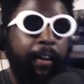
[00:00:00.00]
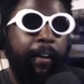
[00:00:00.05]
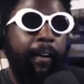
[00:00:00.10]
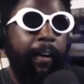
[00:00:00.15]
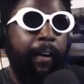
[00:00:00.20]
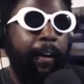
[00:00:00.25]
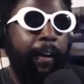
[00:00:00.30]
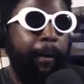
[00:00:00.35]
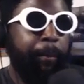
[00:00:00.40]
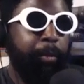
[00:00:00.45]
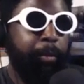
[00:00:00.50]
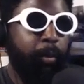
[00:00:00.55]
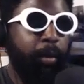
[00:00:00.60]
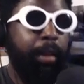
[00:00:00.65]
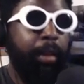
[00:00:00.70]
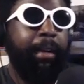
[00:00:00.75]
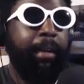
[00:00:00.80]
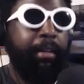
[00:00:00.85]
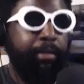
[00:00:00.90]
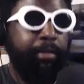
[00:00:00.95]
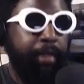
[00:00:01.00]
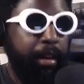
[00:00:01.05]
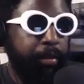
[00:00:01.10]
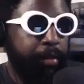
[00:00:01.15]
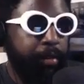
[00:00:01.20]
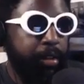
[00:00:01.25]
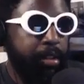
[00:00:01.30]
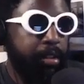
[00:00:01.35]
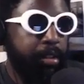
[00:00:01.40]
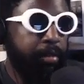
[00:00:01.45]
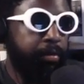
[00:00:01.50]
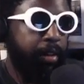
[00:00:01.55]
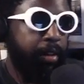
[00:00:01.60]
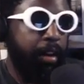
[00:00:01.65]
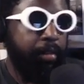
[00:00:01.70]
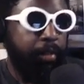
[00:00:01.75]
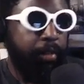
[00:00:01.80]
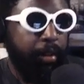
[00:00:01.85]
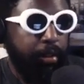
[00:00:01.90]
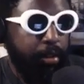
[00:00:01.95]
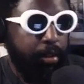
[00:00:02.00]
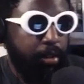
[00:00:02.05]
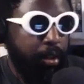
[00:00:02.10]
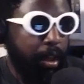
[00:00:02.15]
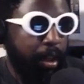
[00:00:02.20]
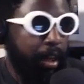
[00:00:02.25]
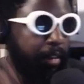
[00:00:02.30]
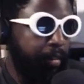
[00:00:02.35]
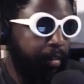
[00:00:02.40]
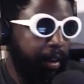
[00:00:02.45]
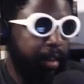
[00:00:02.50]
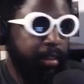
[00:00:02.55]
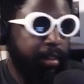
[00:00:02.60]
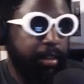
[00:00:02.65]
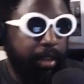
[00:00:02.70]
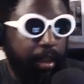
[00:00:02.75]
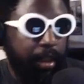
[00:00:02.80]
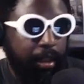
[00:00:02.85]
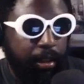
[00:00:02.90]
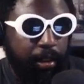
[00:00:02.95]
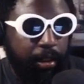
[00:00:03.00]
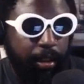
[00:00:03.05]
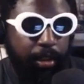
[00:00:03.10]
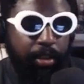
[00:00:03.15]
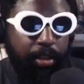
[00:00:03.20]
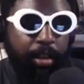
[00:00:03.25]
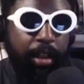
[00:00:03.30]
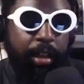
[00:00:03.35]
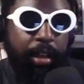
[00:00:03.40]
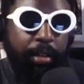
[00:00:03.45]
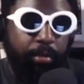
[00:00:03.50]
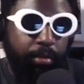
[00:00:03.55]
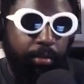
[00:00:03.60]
Um, one of my favorites. Very versatile, very entertaining DJ.